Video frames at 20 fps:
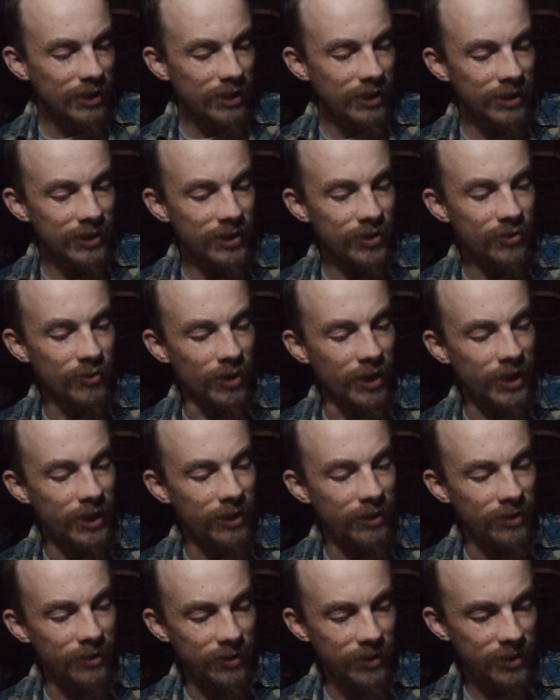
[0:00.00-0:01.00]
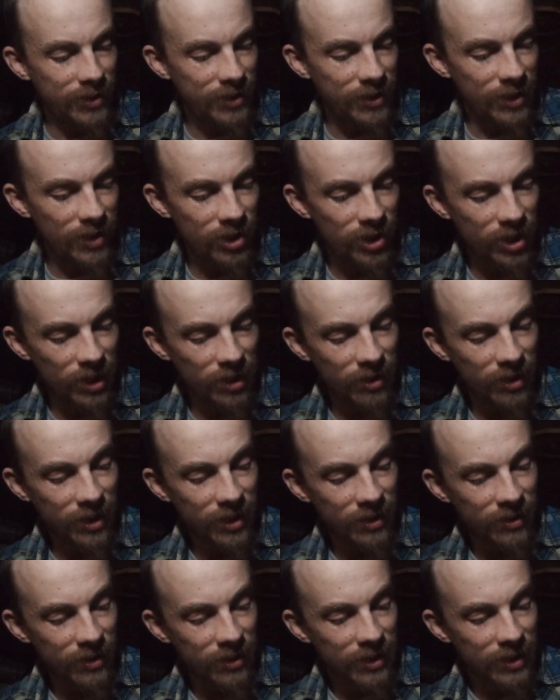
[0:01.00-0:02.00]
He's right, said Jerry.
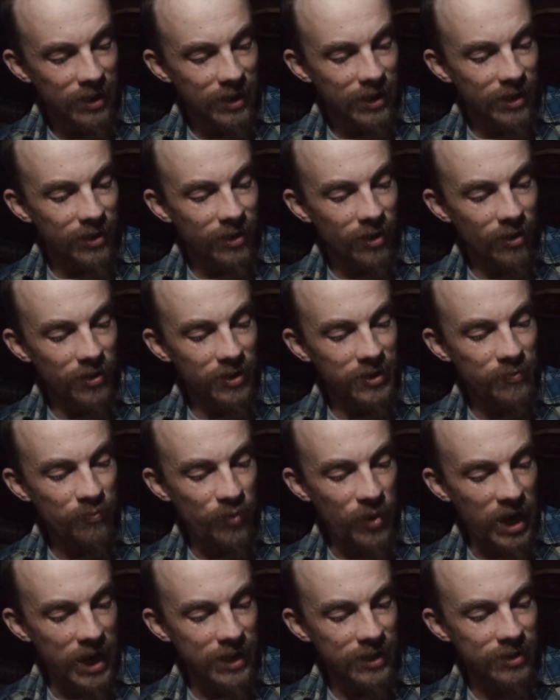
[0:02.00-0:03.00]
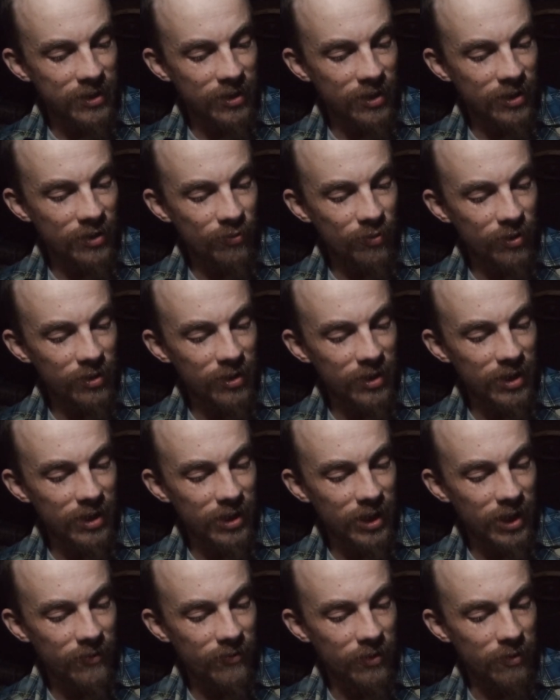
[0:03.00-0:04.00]
Those bastards wouldn't
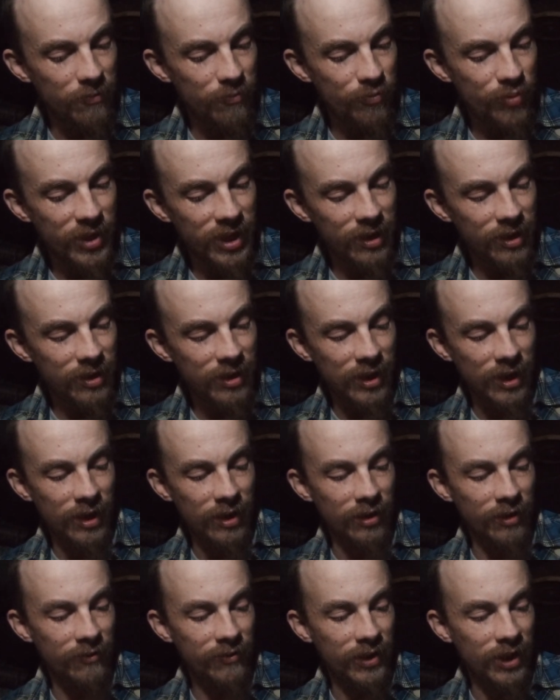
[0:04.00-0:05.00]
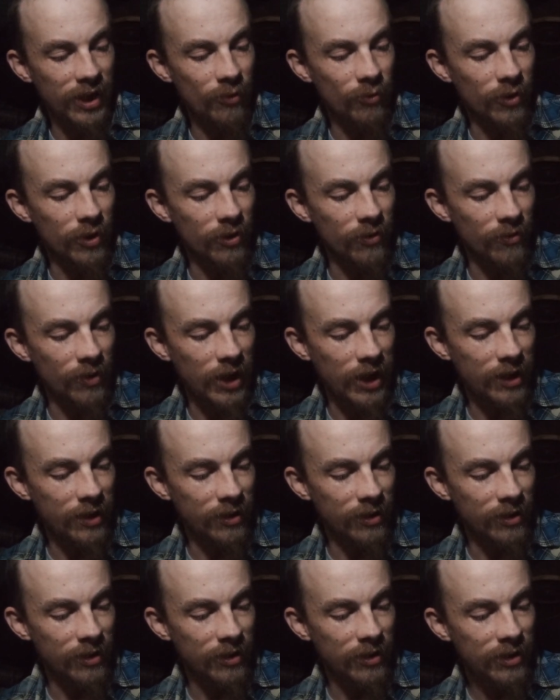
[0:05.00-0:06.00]
even be there if they weren't
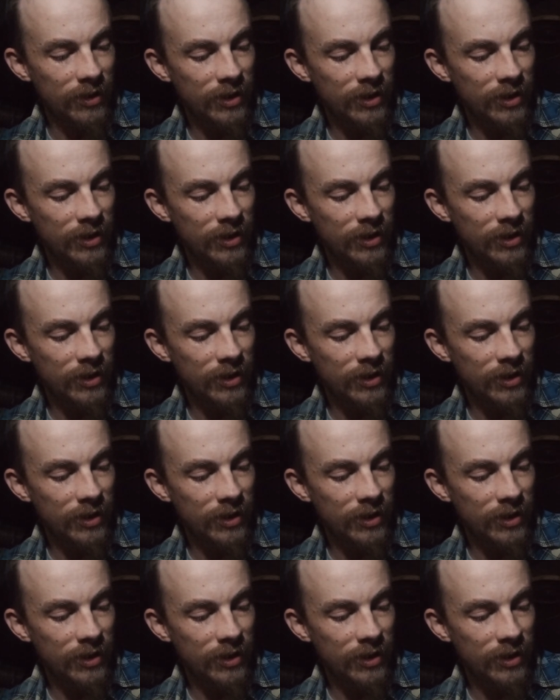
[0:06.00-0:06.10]
rotten.